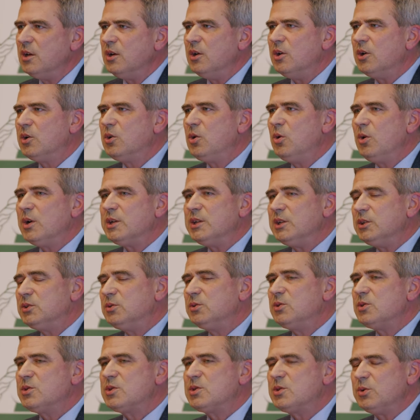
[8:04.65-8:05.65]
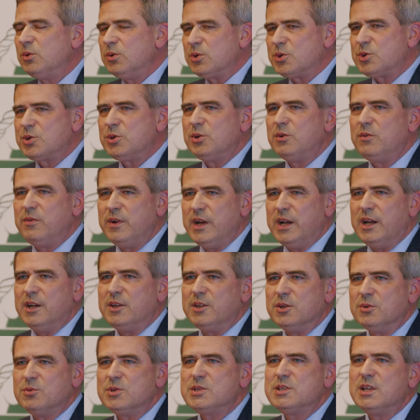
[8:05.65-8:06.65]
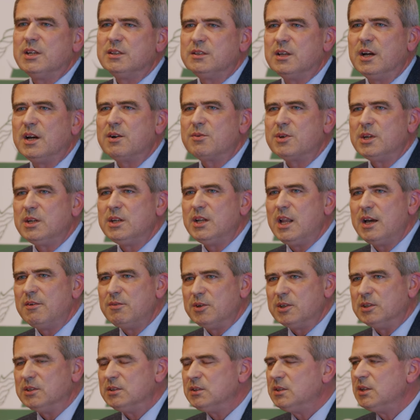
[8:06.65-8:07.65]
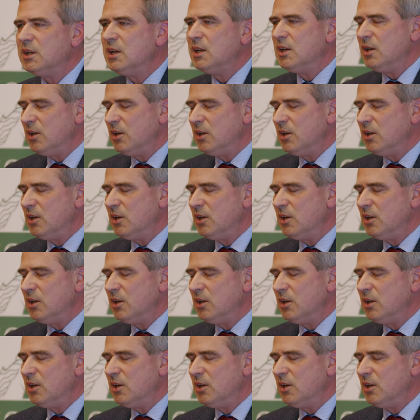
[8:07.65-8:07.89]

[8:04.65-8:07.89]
according to the social values that are relevant,